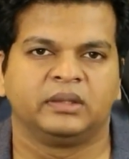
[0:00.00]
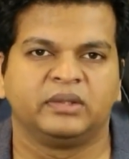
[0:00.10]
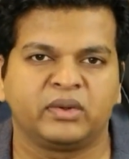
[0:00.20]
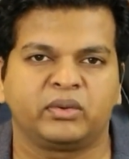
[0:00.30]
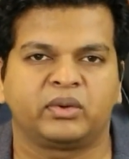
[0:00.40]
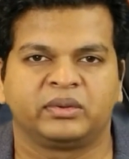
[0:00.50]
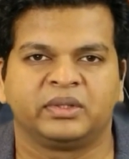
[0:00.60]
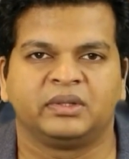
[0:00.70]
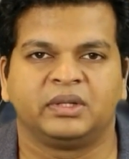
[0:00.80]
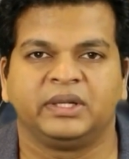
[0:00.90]

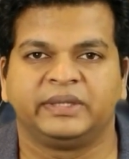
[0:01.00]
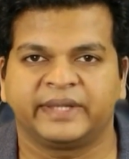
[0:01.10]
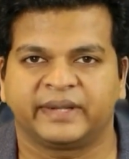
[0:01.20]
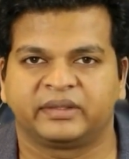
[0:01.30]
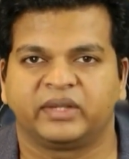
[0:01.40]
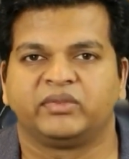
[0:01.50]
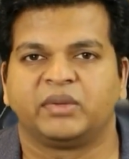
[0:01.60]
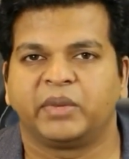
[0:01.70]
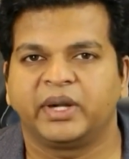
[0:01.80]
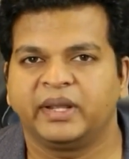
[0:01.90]
Xenotoxicity checks if
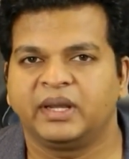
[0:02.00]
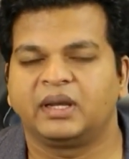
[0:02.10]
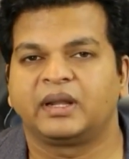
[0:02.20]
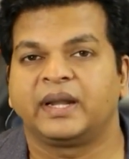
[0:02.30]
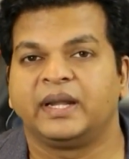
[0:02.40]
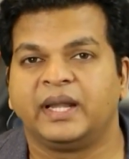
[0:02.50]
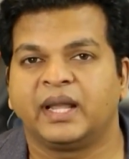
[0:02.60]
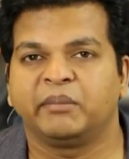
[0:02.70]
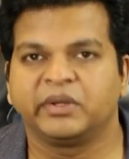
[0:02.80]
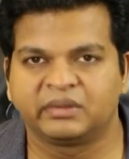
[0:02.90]
the material can
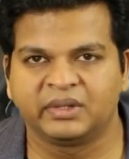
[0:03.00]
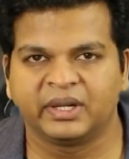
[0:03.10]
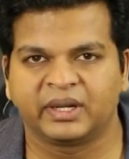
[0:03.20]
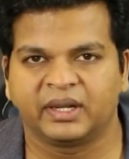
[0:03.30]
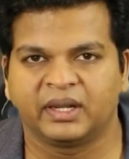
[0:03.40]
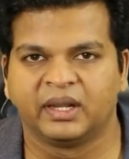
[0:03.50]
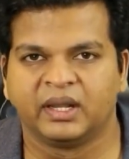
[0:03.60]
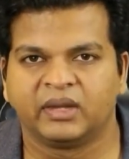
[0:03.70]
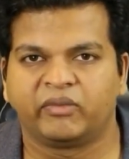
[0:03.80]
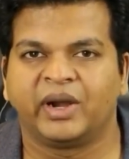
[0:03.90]
damage DNA,
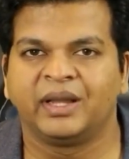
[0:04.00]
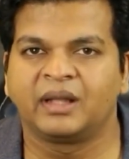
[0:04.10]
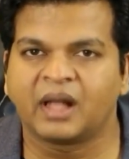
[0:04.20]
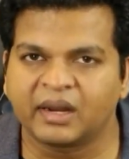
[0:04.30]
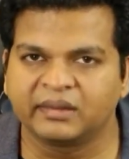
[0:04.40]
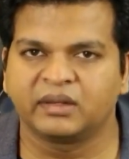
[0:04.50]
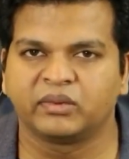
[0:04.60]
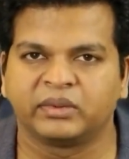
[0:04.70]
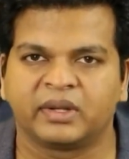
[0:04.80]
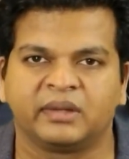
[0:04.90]
while
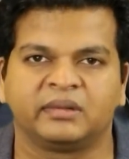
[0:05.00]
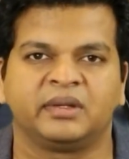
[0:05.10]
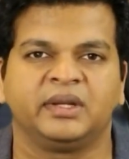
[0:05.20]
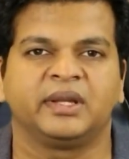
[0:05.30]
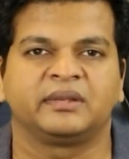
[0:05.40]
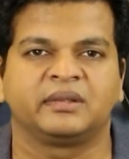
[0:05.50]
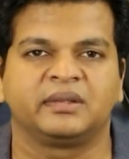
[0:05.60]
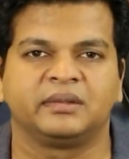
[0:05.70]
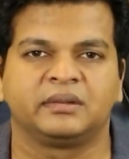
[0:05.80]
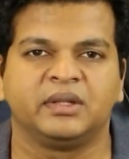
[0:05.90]
carcinogenicity
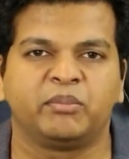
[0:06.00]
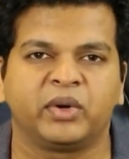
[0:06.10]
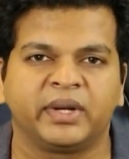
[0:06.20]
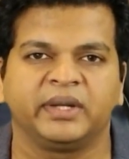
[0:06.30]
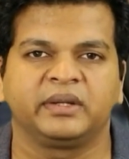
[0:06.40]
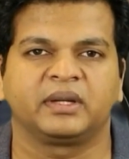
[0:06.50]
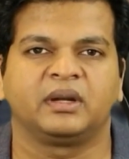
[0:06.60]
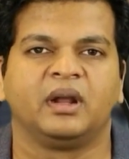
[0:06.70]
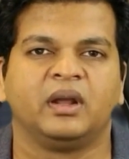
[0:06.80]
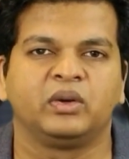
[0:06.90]
assesses the
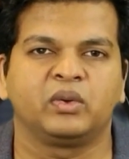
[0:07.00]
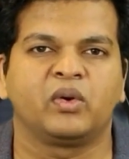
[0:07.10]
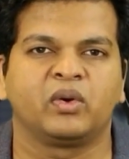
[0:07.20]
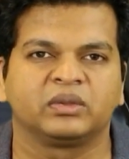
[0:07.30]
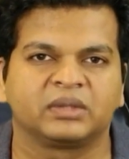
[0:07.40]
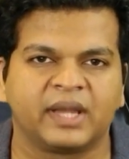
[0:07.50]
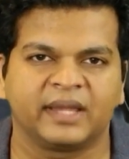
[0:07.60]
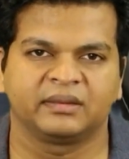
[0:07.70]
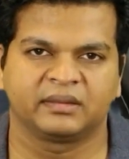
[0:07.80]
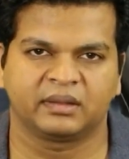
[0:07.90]
potential to cause
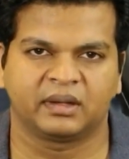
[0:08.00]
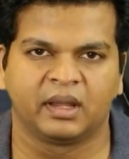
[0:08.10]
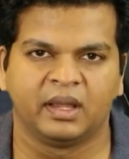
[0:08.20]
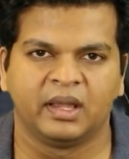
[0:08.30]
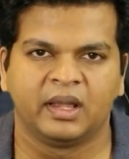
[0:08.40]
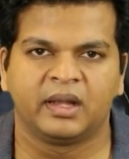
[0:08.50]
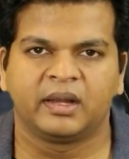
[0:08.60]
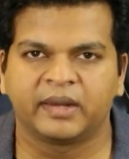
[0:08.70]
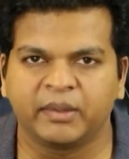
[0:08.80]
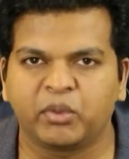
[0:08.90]
cancer.
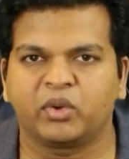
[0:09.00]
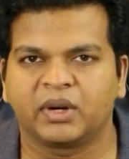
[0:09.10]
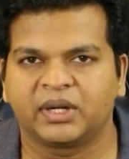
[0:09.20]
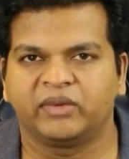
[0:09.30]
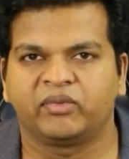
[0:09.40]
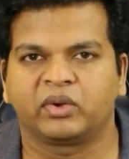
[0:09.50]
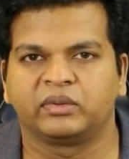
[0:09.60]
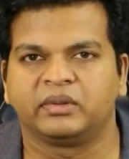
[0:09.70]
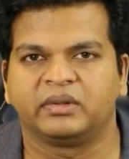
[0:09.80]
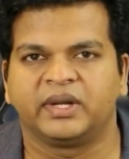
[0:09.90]
Reproductive
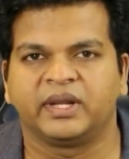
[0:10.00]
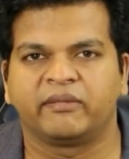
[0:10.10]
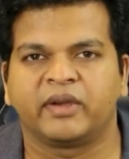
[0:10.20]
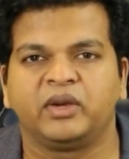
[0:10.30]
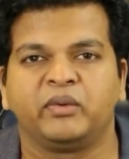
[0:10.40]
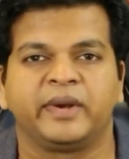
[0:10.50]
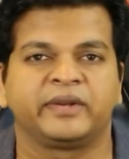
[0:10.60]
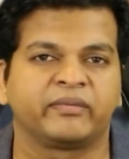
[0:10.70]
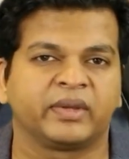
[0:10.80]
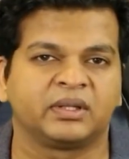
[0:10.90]
toxicity
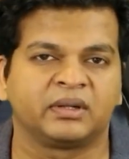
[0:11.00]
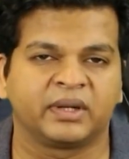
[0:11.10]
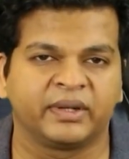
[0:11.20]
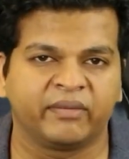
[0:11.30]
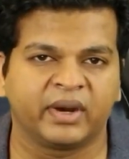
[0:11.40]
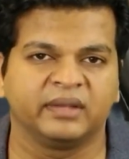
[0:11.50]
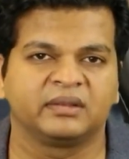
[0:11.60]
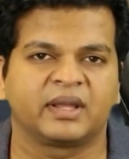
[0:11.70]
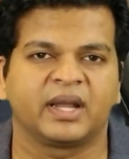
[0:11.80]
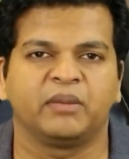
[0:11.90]
evaluates whether the
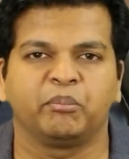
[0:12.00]
device can